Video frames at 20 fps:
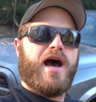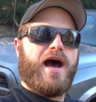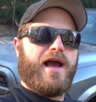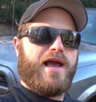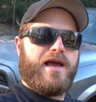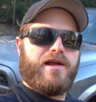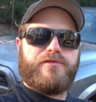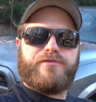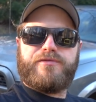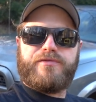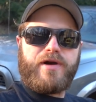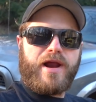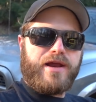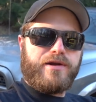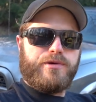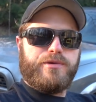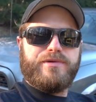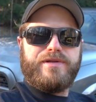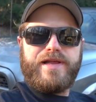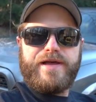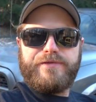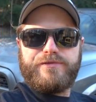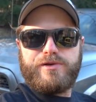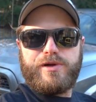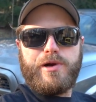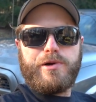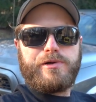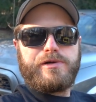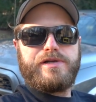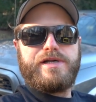I had a friend who lived
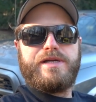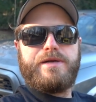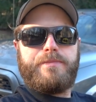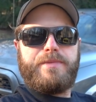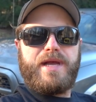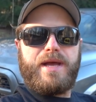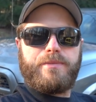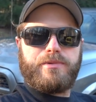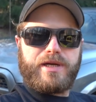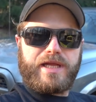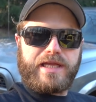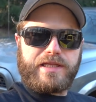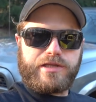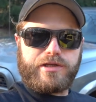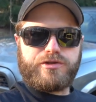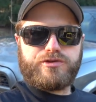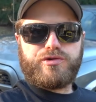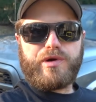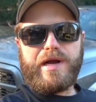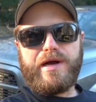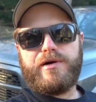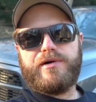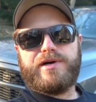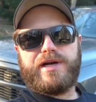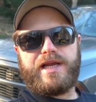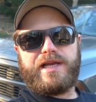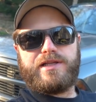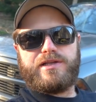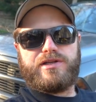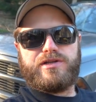locally to be able to get the trailer,
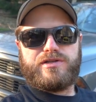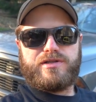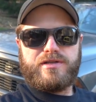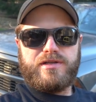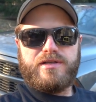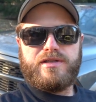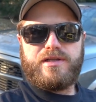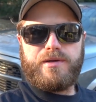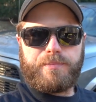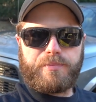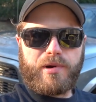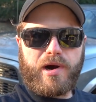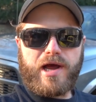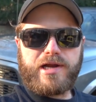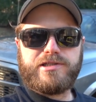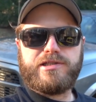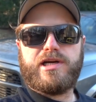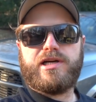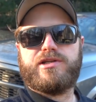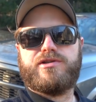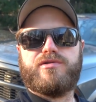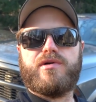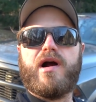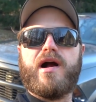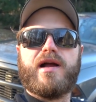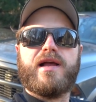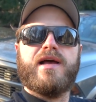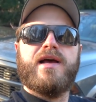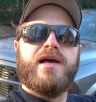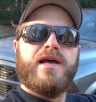to get the project
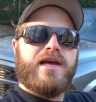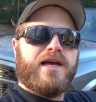truck,